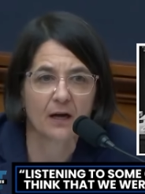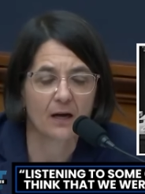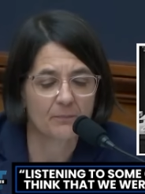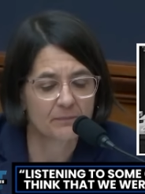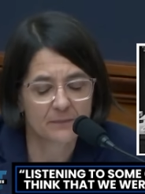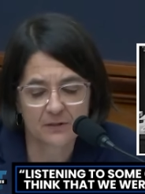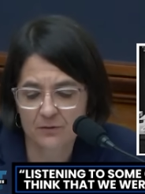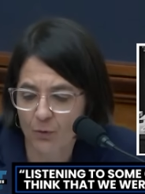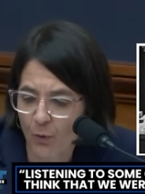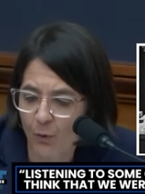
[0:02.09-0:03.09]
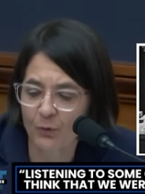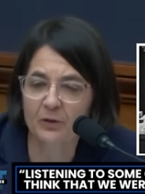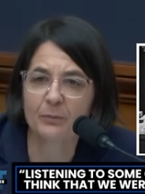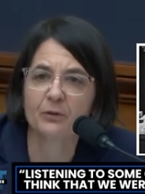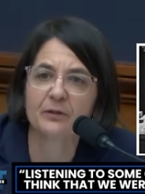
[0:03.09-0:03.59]
um, this
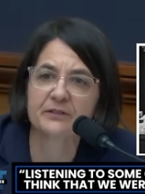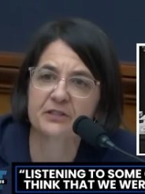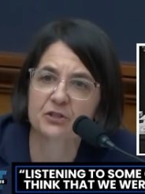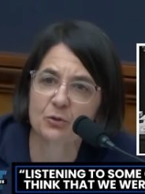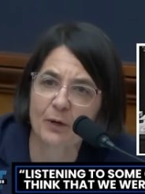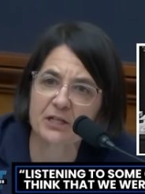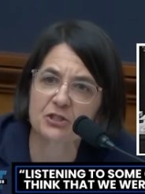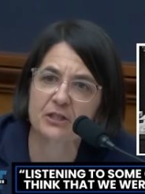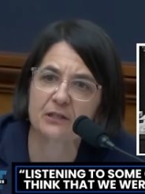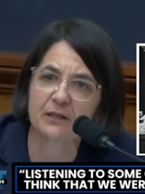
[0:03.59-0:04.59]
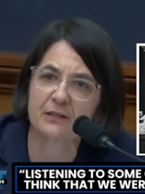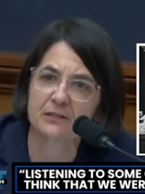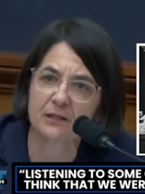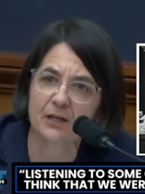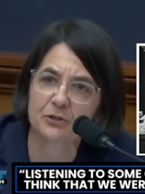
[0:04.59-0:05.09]
horrible situation in
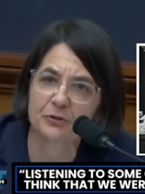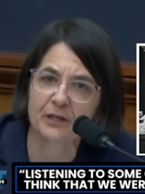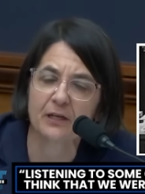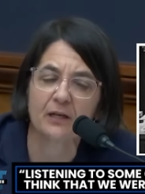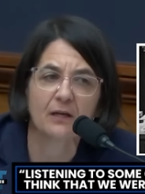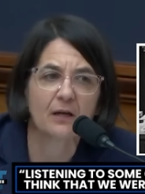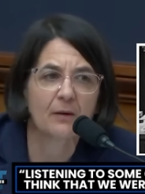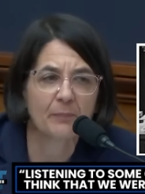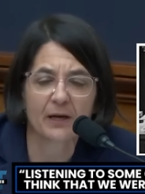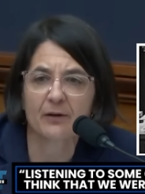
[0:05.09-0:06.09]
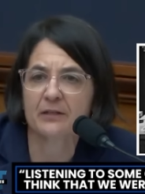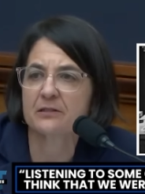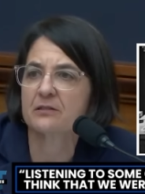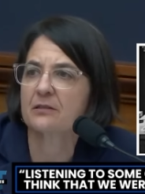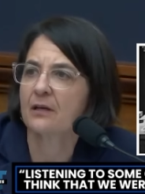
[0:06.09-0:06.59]
this country
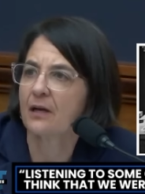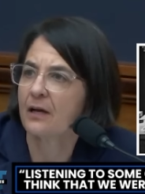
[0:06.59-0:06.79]
parents,